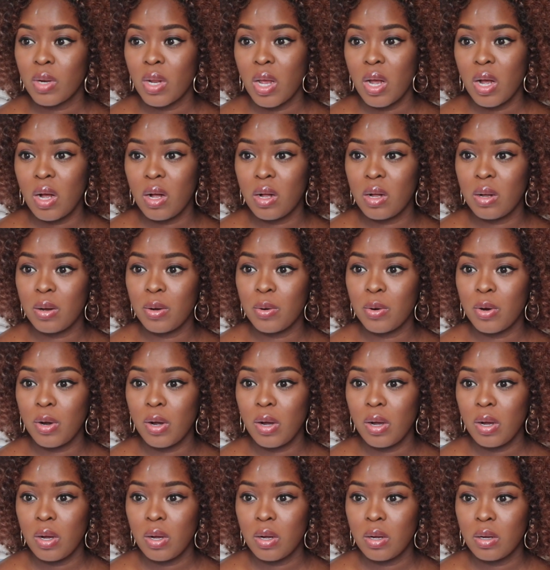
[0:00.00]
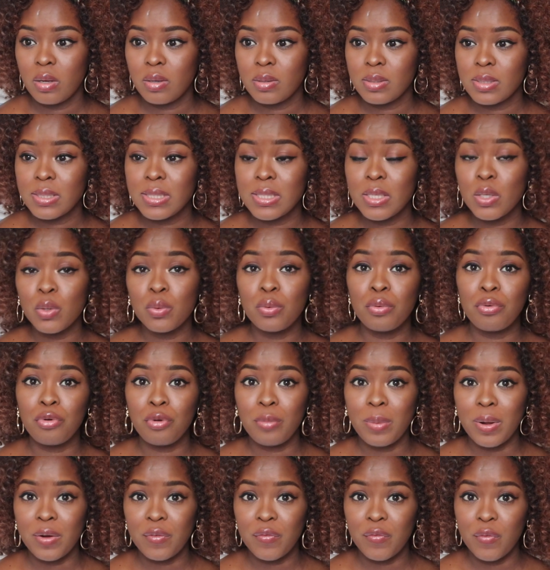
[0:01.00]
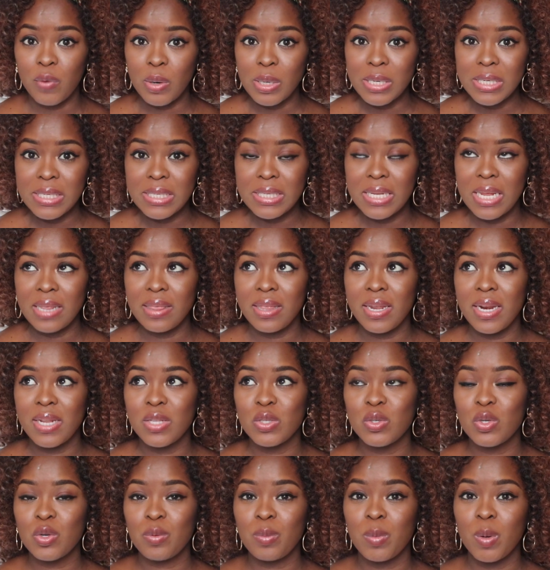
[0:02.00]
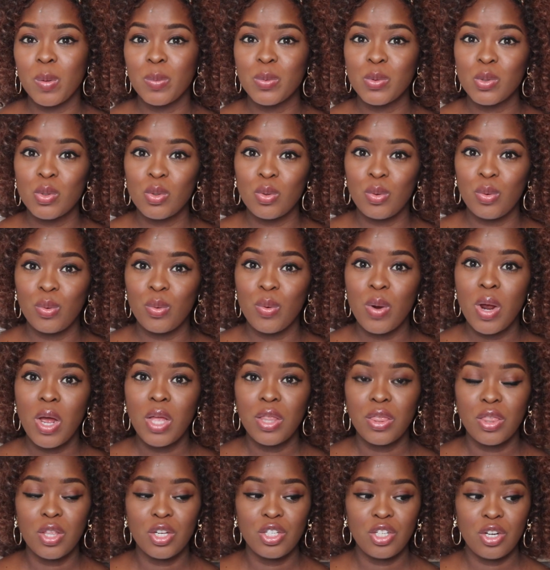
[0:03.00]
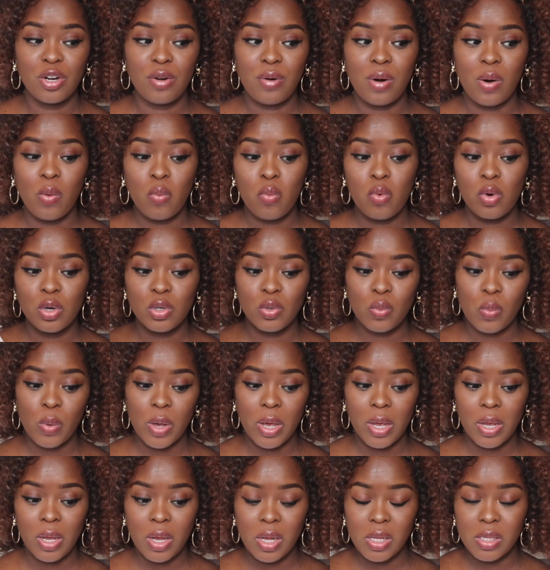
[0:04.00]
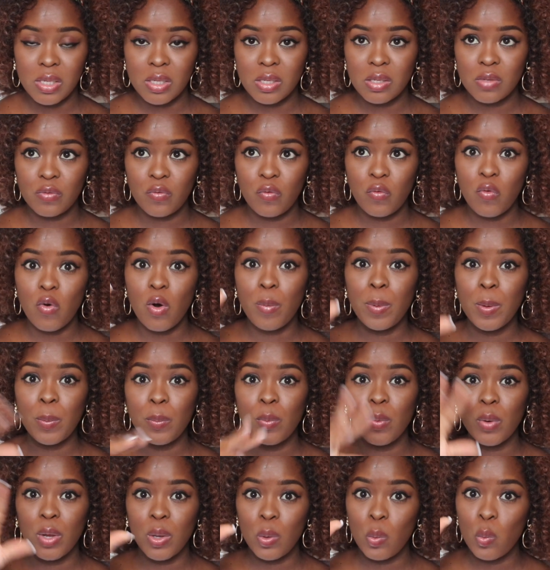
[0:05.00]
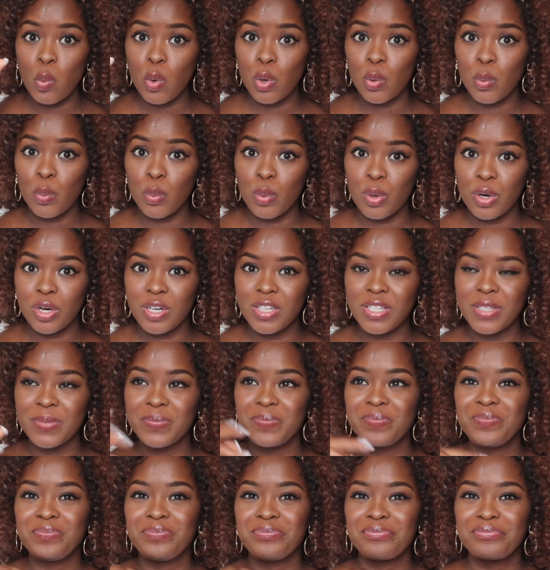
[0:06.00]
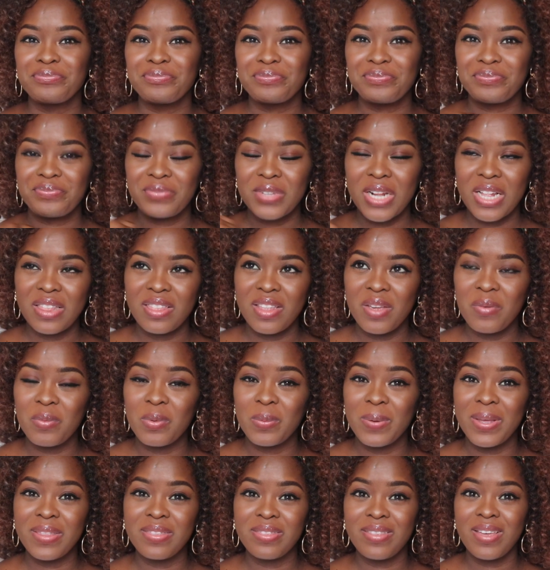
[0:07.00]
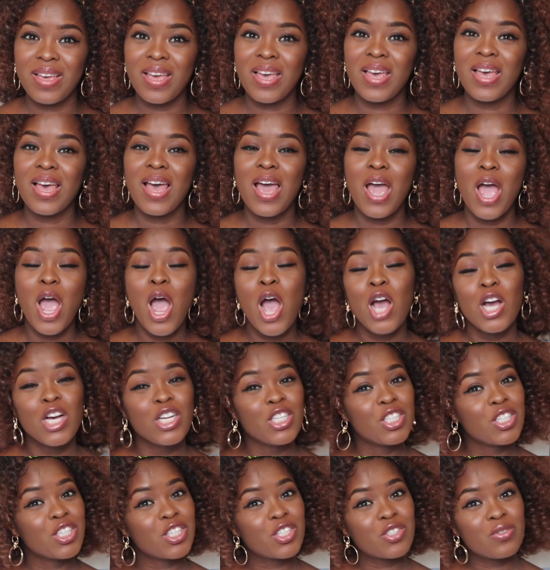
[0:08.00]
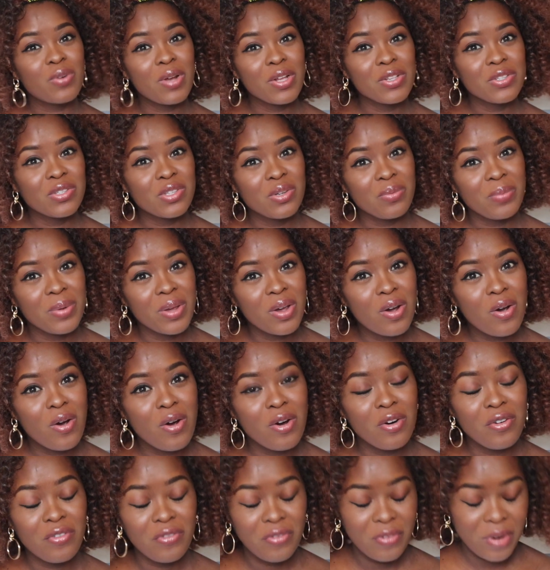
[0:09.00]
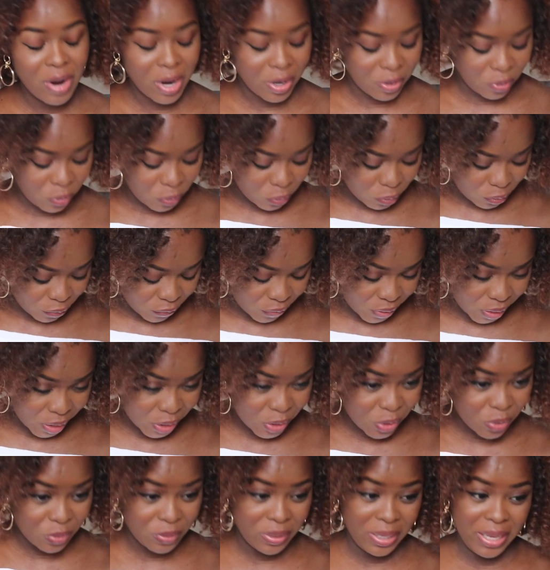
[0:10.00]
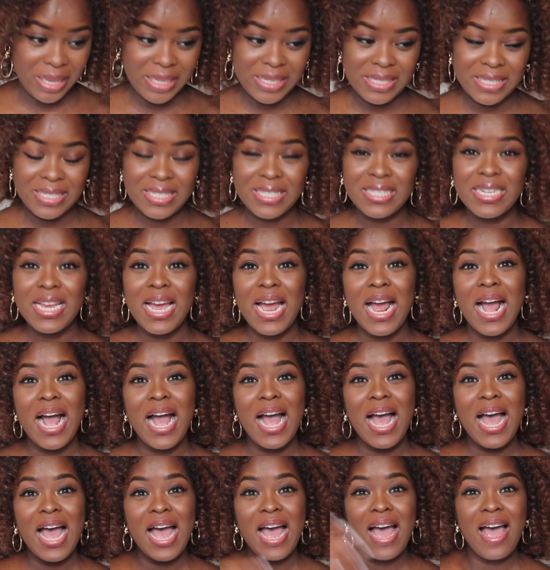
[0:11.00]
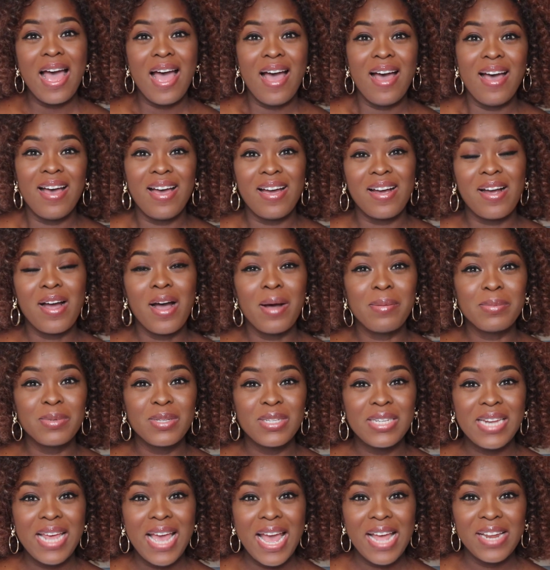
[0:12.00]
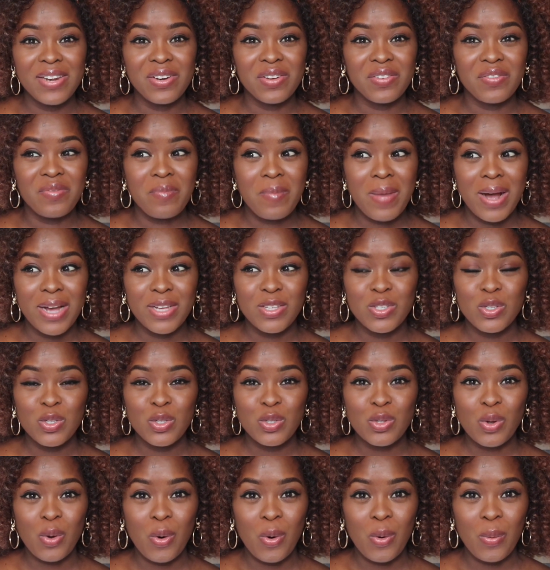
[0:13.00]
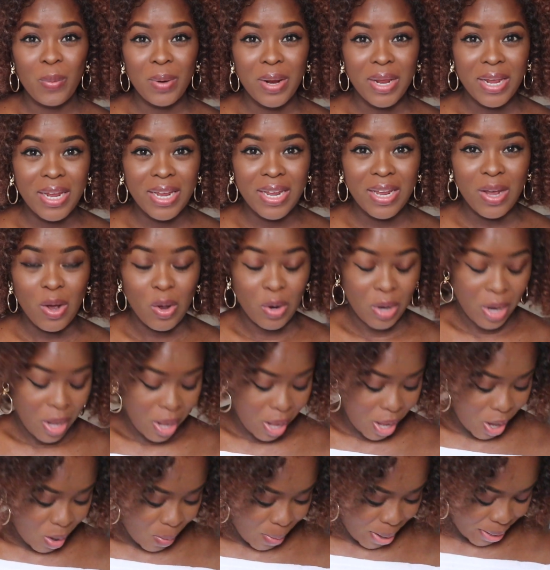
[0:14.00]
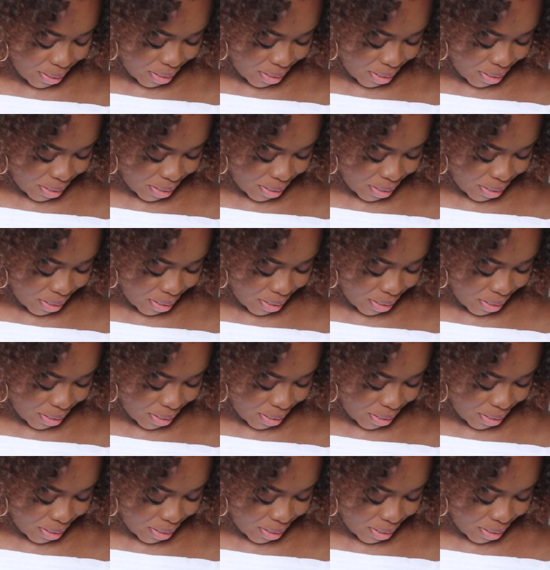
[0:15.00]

a single room at first, and then it took me up to the general ward, where it's 4 people in one ward, and then we were there just trying to recover and all of that. So yes, come to the end of my story on how I